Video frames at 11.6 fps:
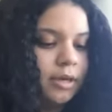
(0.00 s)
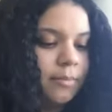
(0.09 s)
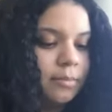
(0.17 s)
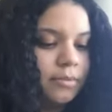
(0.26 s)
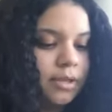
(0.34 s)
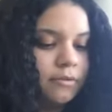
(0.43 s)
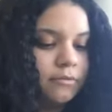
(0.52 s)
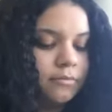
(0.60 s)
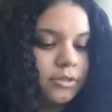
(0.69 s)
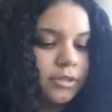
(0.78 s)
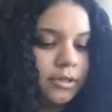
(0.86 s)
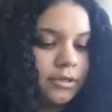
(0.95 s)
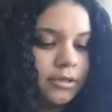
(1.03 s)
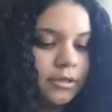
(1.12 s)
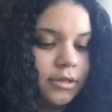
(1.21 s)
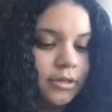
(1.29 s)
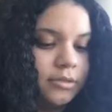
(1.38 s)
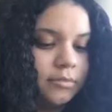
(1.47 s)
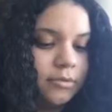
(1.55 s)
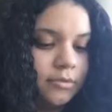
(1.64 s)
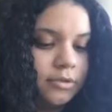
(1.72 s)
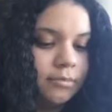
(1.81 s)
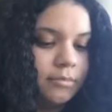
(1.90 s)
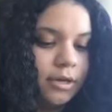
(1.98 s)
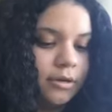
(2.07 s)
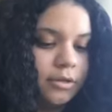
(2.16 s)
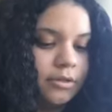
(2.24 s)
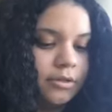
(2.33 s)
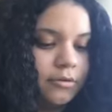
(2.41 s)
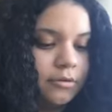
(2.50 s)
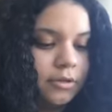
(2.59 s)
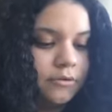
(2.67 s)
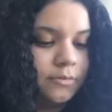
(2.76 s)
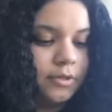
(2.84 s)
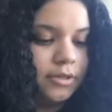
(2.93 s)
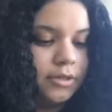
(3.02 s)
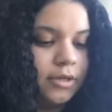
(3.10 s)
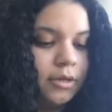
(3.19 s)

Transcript: My Black woman's anger is a molten pound at the core of me,